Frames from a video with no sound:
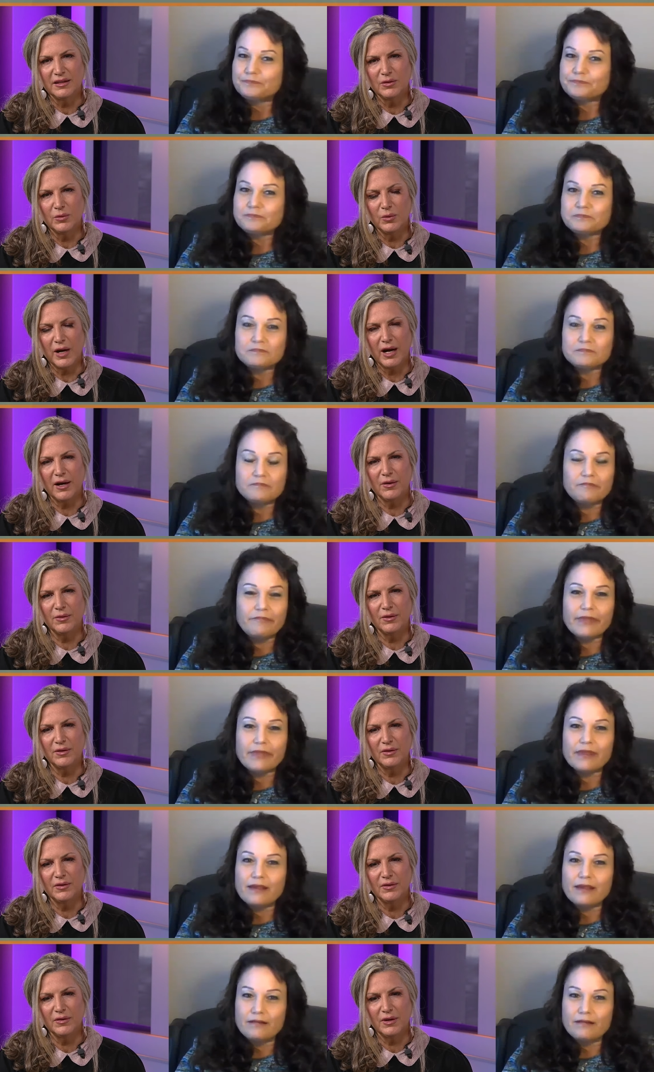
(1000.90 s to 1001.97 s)
Speaker 1: Wow.
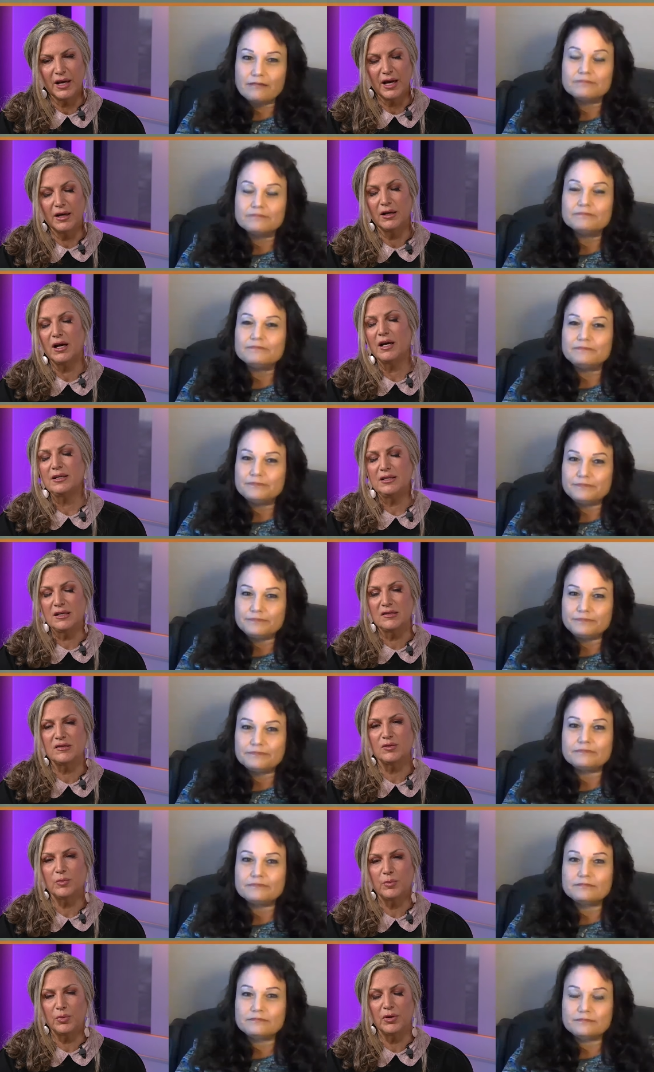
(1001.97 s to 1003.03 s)
Yeah, God
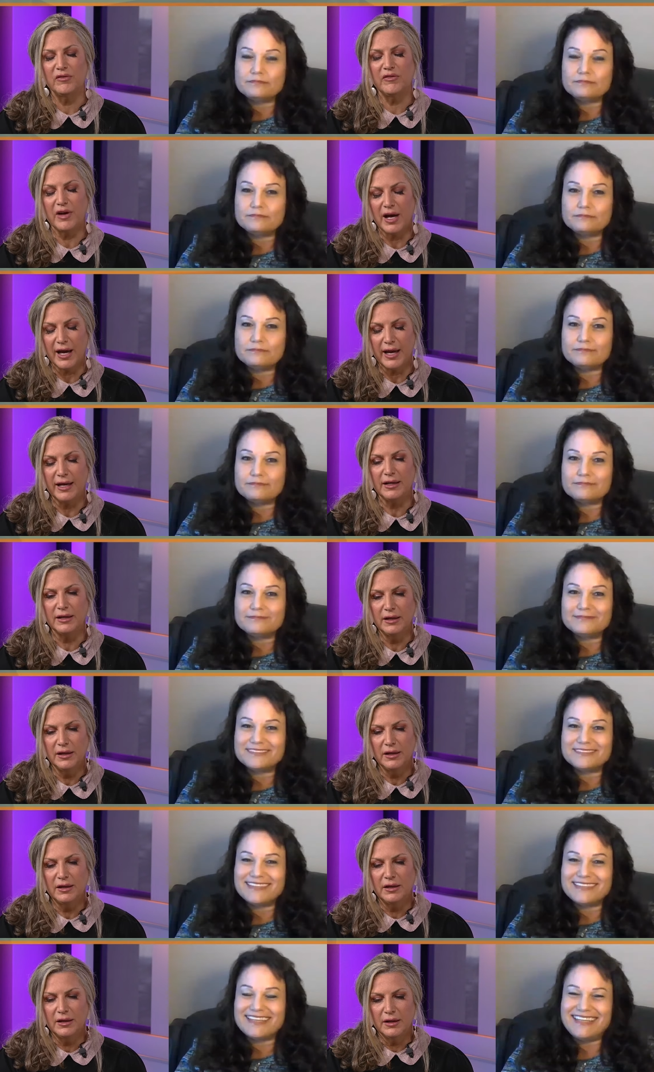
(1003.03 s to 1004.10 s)
does provide
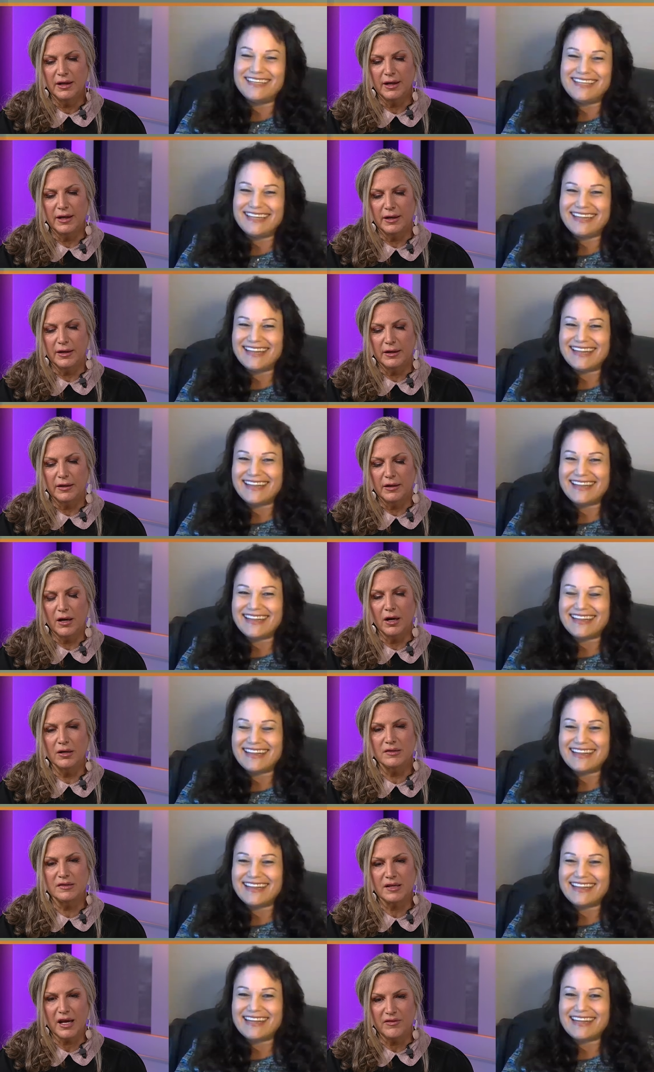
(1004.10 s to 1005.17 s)
uh,
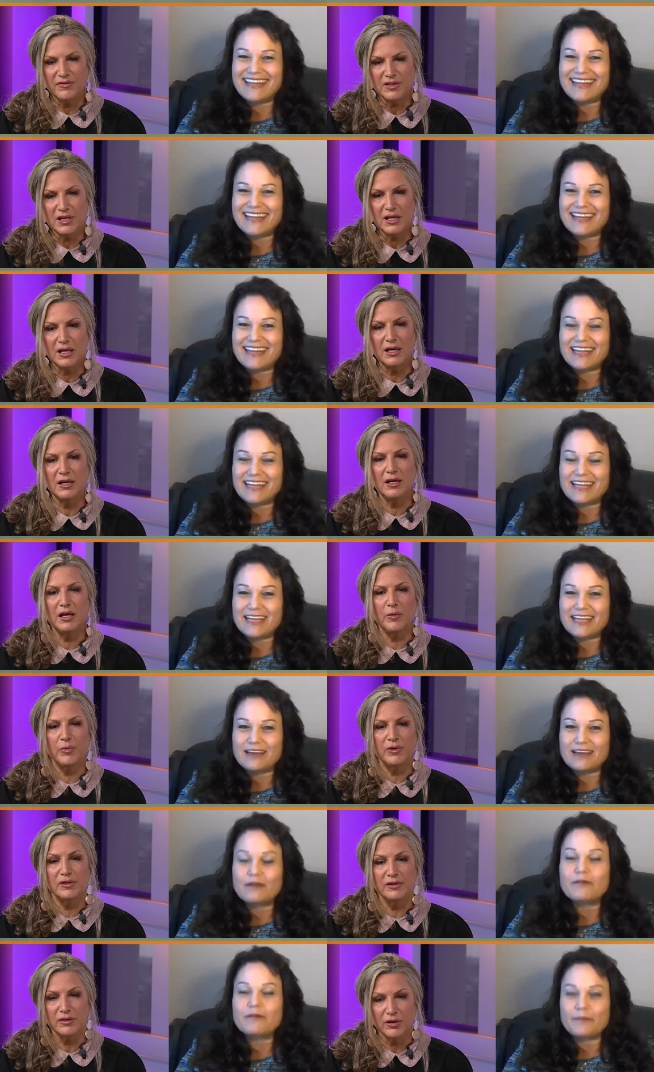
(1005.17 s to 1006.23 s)
our safety. He
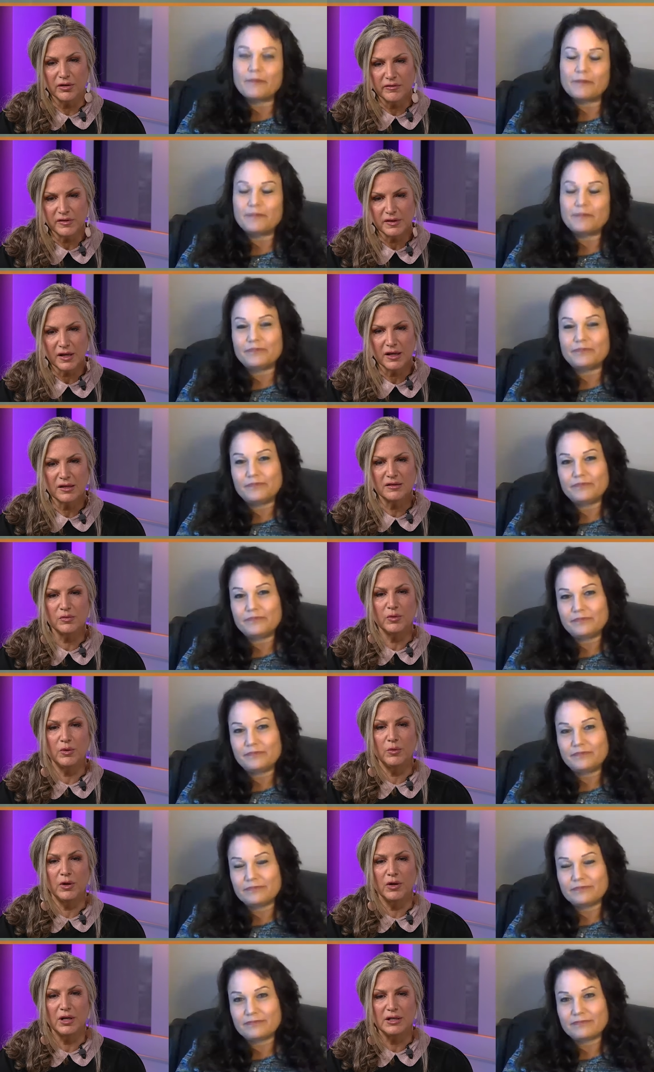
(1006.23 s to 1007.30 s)
preserves us
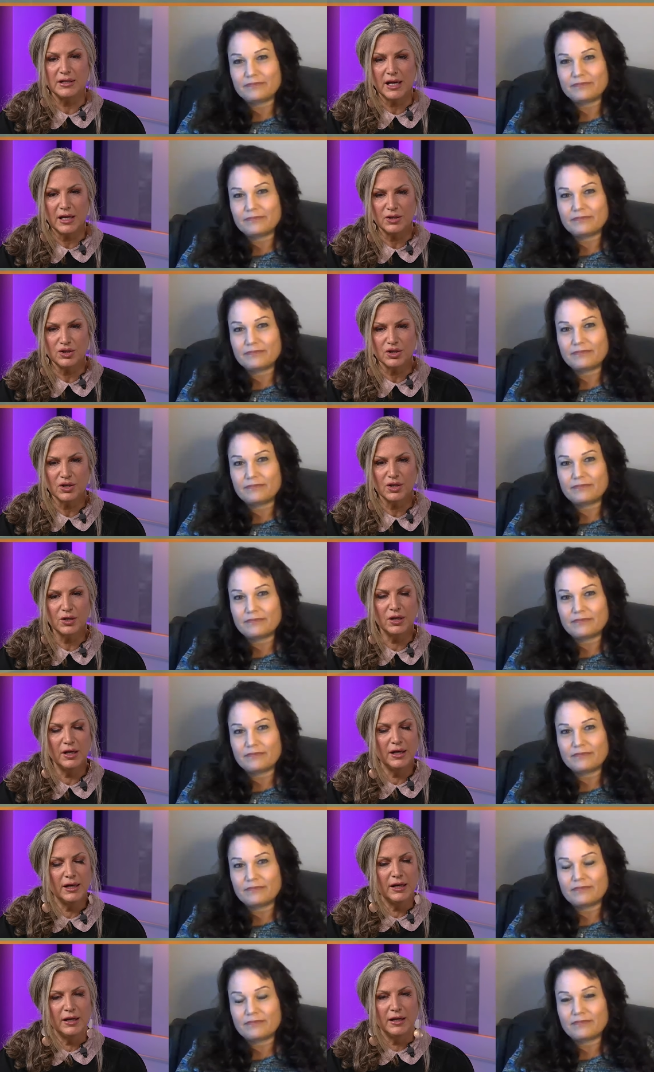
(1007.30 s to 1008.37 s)
when we're in danger.
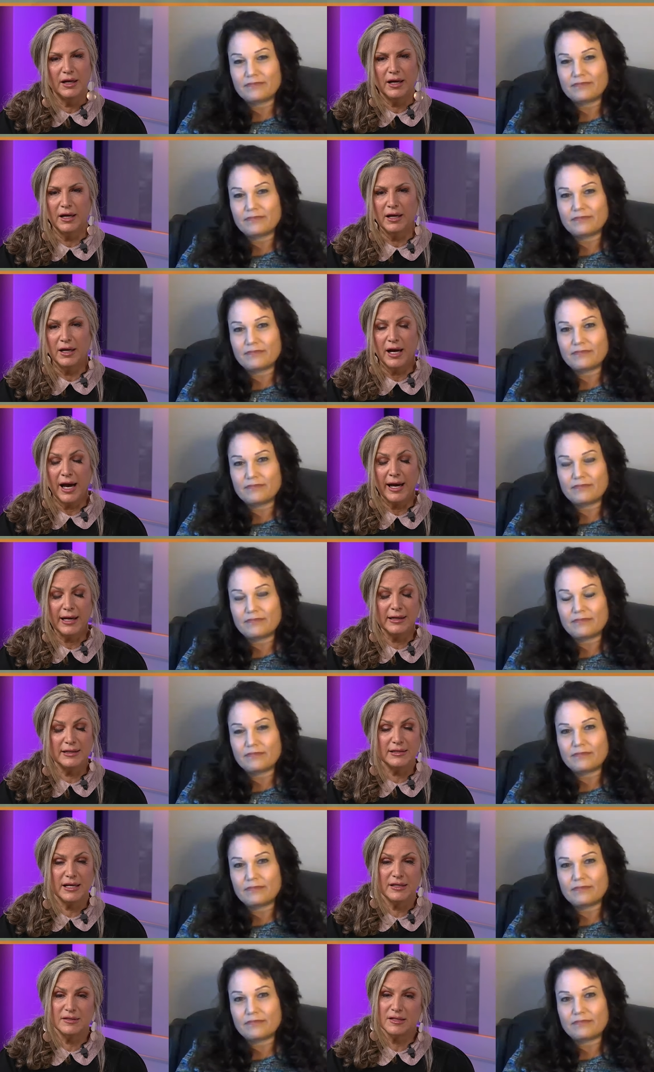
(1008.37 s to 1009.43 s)
Uh, I can
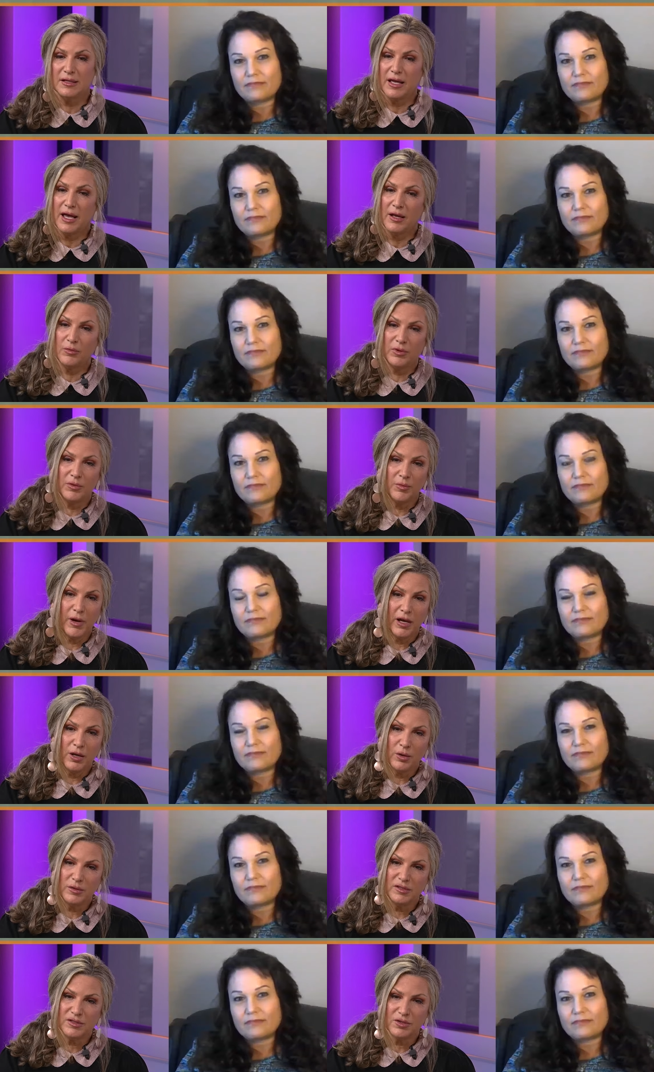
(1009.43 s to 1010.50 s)
attest to that with my
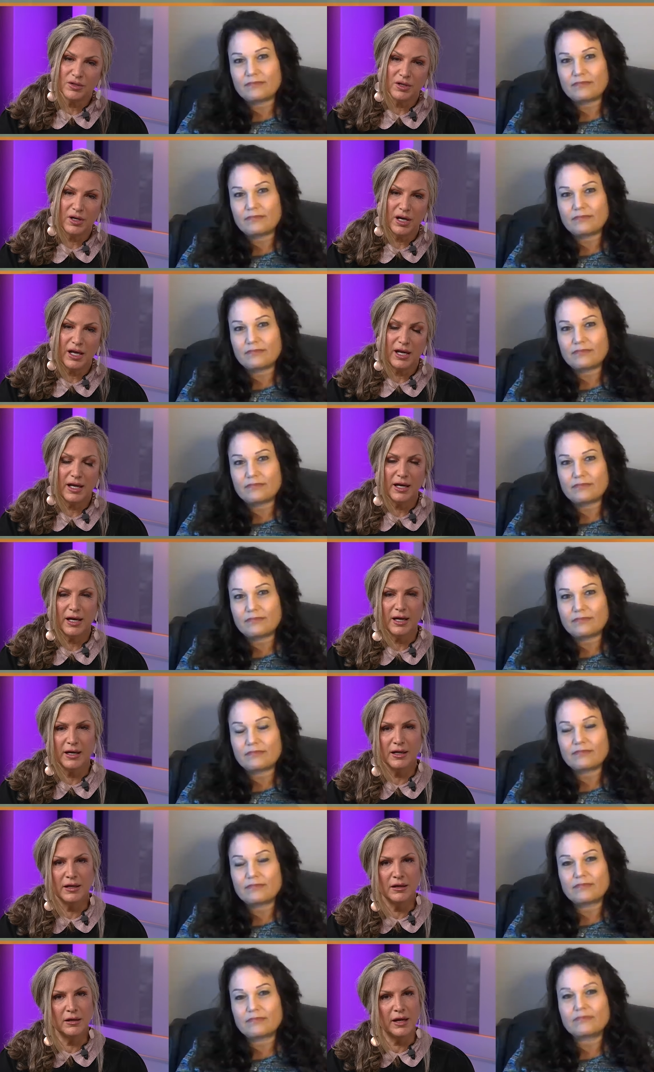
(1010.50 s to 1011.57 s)
own story,
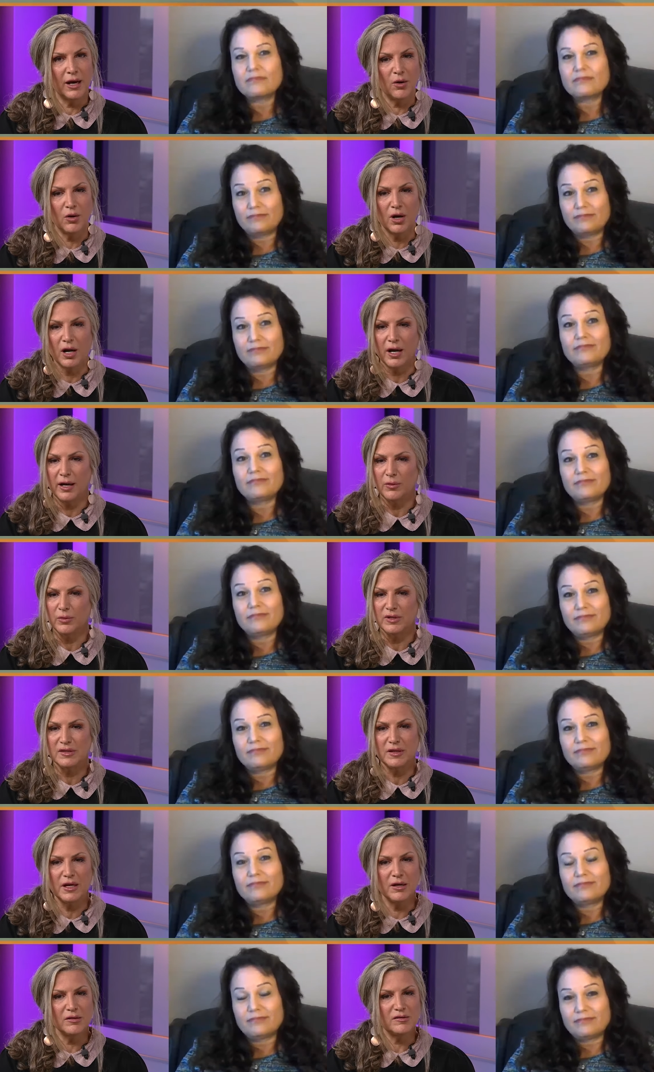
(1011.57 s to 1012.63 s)
uh, how God
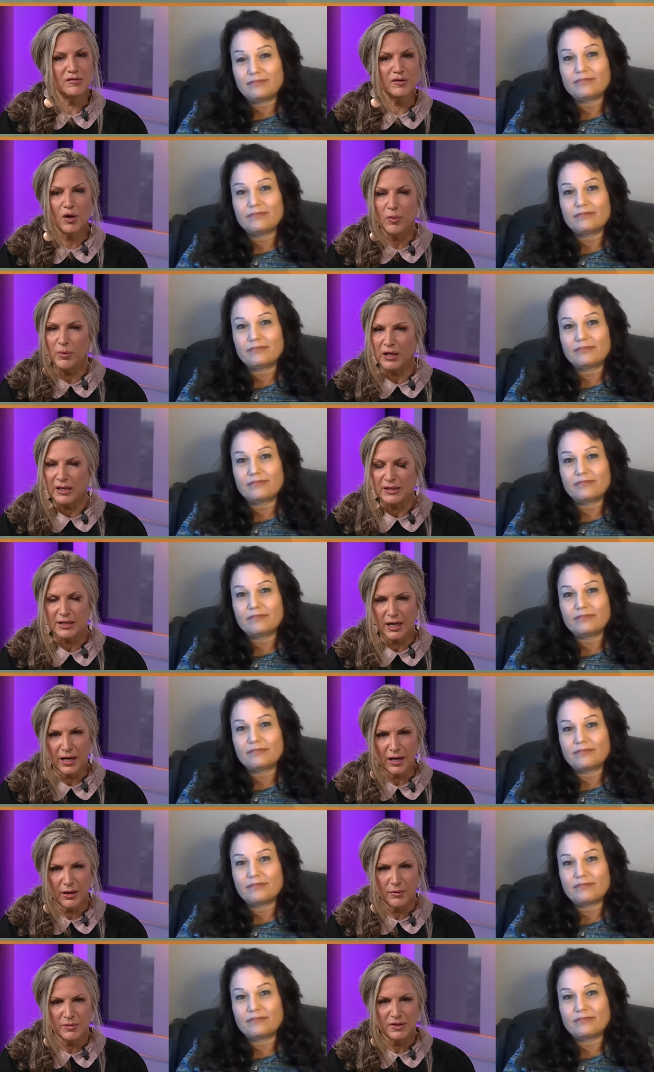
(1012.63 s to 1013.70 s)
was there so many
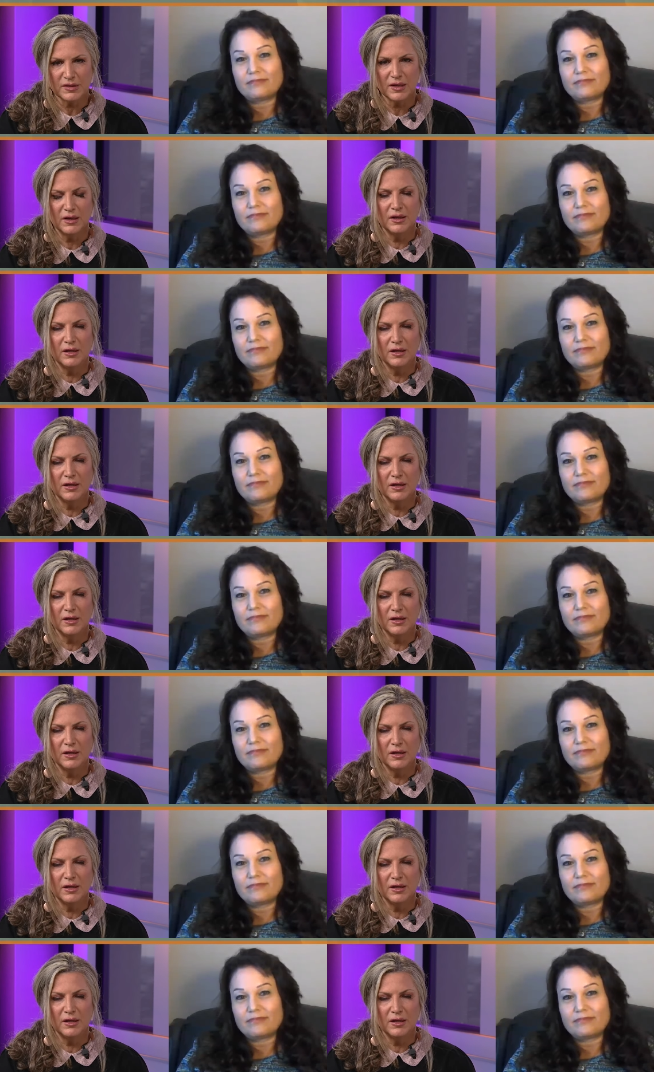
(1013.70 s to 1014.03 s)
times